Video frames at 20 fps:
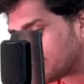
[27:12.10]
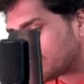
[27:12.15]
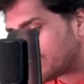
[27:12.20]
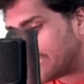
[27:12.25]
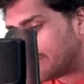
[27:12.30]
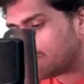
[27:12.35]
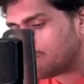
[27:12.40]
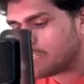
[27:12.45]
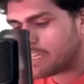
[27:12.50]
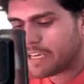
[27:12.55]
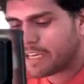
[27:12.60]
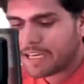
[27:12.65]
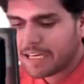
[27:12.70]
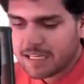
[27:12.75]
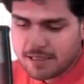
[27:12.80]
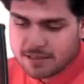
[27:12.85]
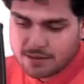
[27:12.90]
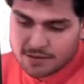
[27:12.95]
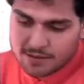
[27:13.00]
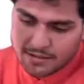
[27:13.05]

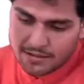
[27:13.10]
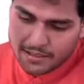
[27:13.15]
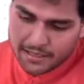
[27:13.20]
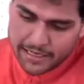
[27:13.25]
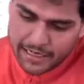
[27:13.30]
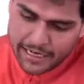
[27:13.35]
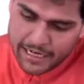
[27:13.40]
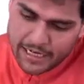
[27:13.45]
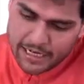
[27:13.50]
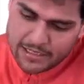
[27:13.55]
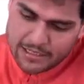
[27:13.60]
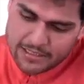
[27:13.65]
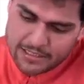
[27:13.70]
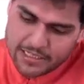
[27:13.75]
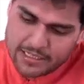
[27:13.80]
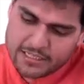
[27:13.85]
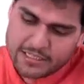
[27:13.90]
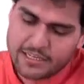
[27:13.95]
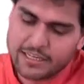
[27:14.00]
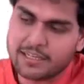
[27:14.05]
MJS and
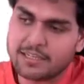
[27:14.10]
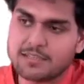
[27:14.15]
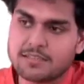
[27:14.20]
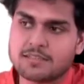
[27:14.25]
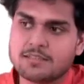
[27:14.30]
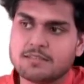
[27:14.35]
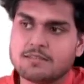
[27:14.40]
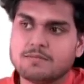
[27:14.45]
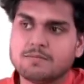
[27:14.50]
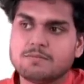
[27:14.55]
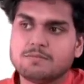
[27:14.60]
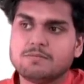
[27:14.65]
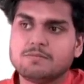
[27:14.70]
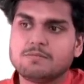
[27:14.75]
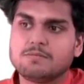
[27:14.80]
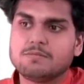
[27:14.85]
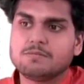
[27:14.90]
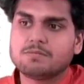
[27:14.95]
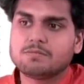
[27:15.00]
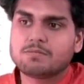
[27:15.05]
CJS.
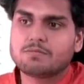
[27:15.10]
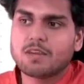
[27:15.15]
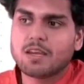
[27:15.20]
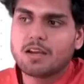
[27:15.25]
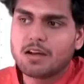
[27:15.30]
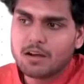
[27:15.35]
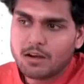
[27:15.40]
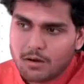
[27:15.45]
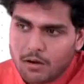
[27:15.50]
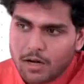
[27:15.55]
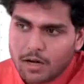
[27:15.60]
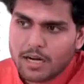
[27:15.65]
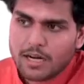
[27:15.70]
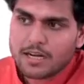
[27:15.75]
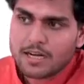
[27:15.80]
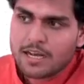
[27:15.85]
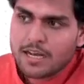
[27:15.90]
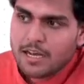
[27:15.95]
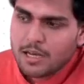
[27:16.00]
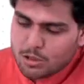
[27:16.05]
Got it?
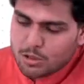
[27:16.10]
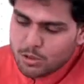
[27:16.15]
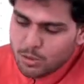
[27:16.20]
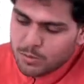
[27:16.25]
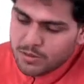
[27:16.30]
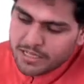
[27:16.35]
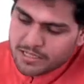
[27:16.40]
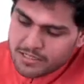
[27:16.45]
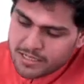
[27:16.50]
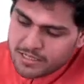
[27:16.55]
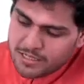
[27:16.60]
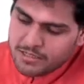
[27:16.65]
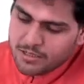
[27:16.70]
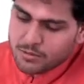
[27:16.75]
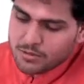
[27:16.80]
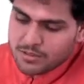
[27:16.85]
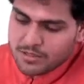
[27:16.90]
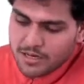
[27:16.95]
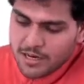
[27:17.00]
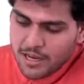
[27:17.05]
So this is
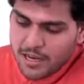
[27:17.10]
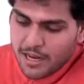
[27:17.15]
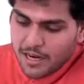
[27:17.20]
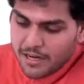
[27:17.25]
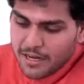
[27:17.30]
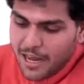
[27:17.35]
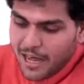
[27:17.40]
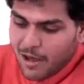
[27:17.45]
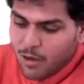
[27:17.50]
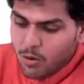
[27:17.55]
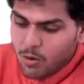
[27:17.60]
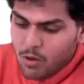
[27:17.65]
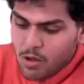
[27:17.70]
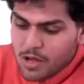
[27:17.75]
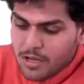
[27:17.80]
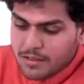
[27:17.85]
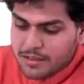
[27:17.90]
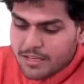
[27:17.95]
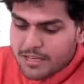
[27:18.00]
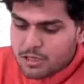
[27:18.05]
used. Now,
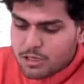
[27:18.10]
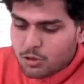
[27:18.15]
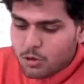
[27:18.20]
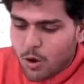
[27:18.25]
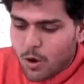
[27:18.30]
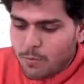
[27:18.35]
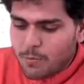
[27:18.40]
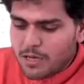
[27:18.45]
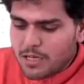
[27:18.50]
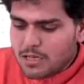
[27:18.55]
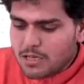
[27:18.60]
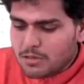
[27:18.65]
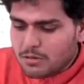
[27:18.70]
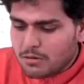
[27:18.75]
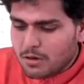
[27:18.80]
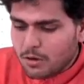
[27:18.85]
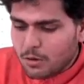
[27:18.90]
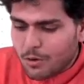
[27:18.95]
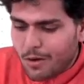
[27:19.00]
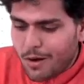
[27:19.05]
this common
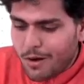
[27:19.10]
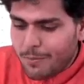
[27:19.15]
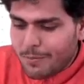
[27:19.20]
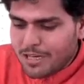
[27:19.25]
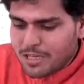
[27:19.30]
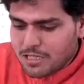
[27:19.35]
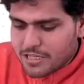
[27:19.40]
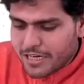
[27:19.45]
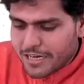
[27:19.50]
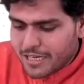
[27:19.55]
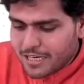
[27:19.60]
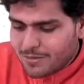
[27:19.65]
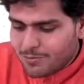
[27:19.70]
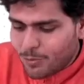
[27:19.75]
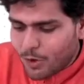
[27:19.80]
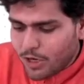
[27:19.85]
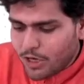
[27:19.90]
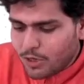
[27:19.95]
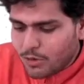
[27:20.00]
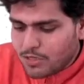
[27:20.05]
JS
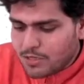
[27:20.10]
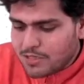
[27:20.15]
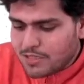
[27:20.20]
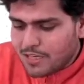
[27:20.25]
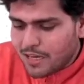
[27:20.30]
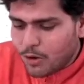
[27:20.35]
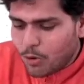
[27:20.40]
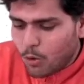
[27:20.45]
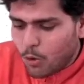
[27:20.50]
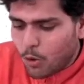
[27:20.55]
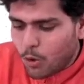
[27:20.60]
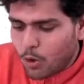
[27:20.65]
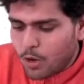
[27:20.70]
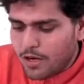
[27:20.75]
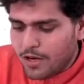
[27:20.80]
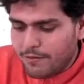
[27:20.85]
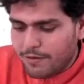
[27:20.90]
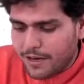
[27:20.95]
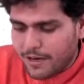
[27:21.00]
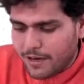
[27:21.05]
modules is a
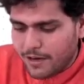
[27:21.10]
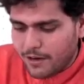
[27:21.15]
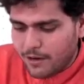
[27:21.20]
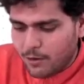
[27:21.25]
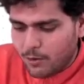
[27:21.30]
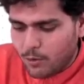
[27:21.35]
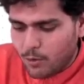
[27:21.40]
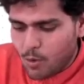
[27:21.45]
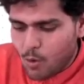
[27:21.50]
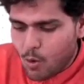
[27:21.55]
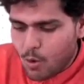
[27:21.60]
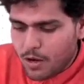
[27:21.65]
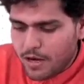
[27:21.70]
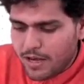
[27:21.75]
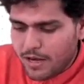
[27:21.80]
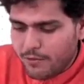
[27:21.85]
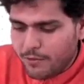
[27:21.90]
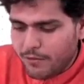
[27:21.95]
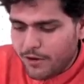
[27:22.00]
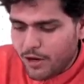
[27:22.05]

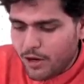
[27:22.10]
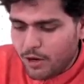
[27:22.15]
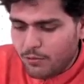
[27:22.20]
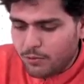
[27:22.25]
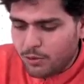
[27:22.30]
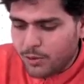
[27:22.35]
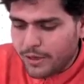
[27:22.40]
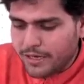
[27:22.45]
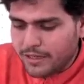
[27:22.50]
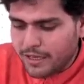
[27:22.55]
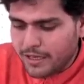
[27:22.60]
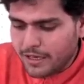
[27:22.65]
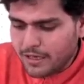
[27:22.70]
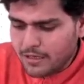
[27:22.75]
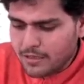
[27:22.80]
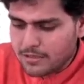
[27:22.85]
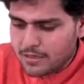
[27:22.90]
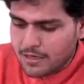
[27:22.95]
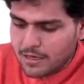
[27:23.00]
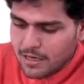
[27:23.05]
older way of doing things.